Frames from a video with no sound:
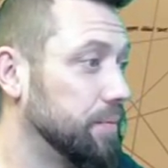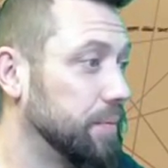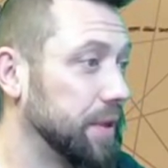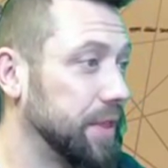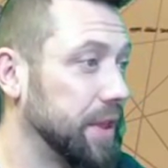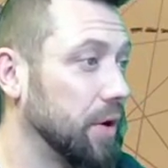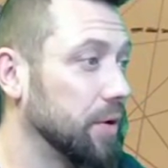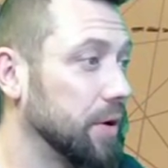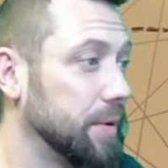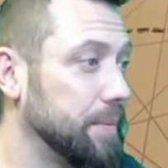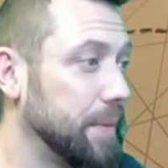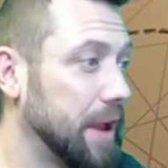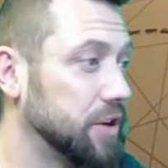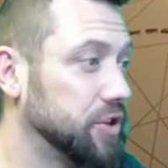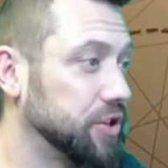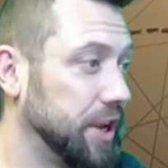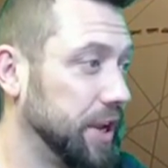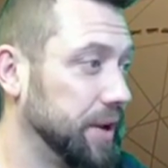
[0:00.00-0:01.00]
But they already
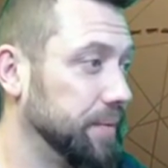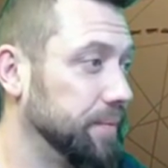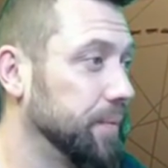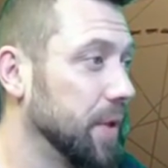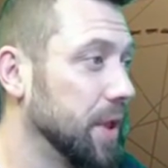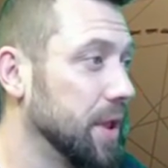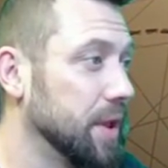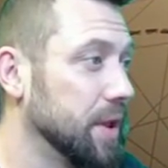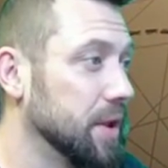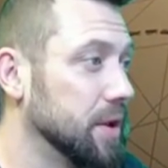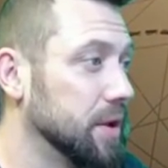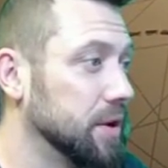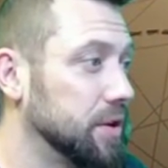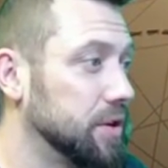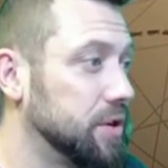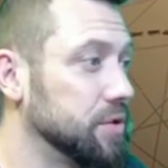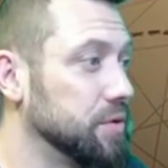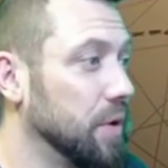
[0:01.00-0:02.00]
matched in.
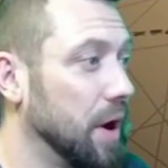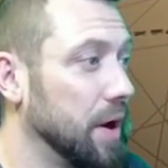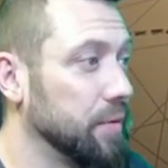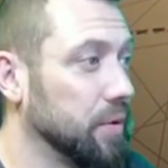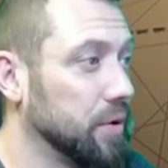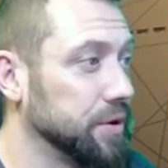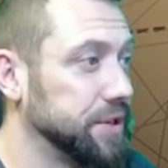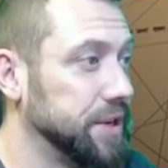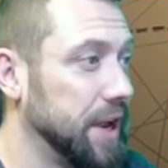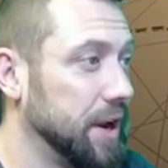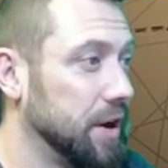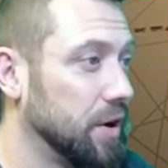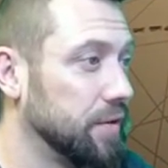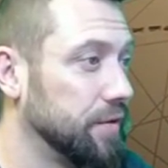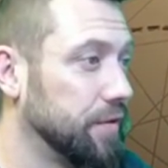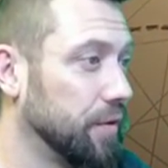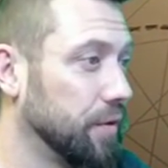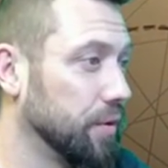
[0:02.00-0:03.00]
Do I roll 10
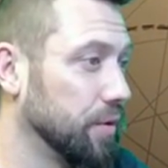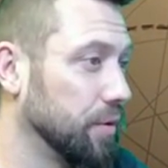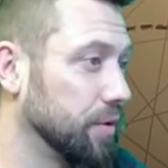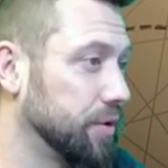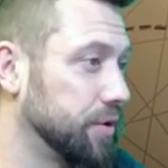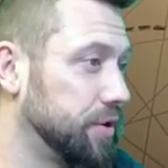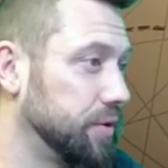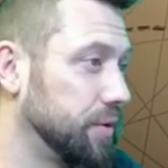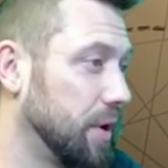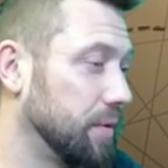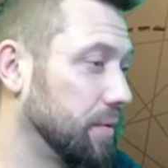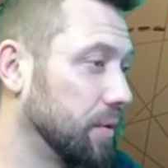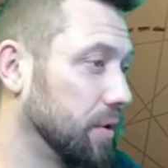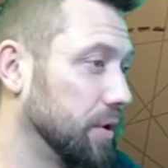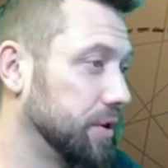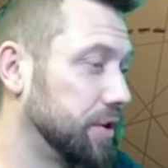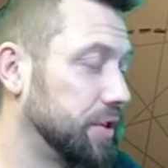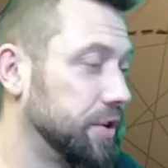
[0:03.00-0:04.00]
on 4 or do I
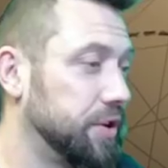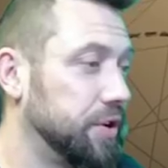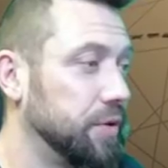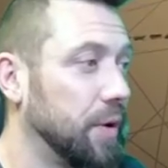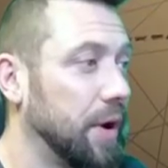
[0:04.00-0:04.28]
roll into the 2?